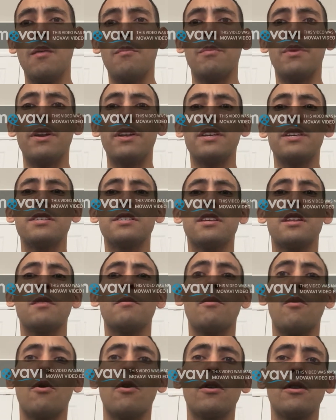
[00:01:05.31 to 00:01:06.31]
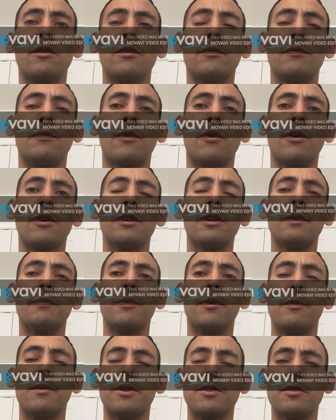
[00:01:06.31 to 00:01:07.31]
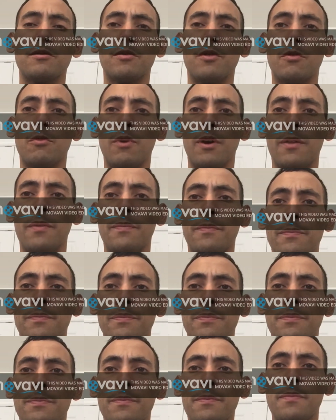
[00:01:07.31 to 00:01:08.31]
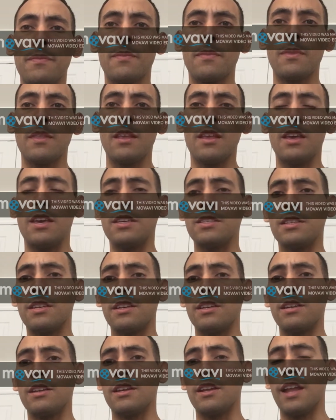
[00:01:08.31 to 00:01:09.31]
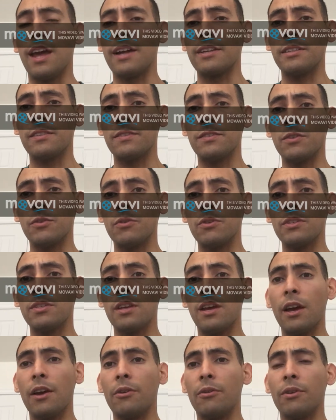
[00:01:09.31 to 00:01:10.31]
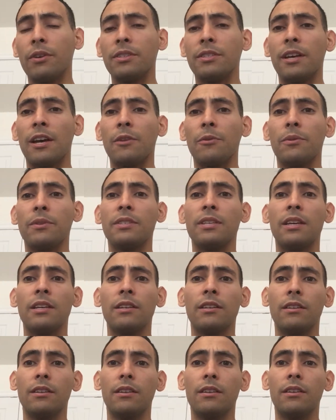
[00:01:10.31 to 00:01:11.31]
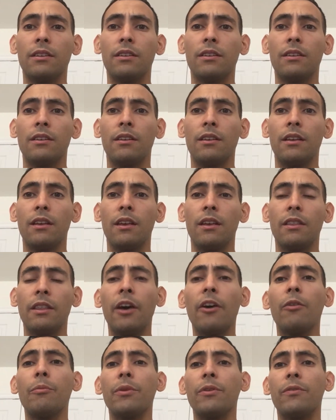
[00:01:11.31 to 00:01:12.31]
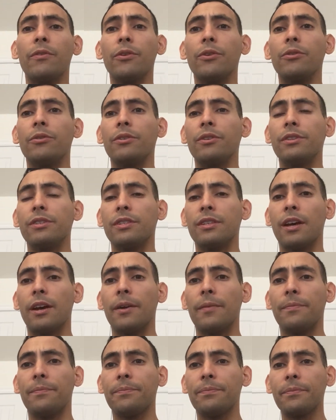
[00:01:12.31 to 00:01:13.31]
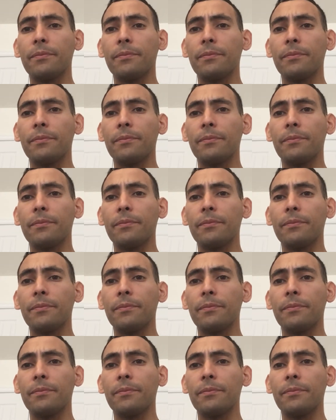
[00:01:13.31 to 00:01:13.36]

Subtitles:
But is it a morally permissible one? Is it an act of suicide or a death with dignity? That will be for you to decide.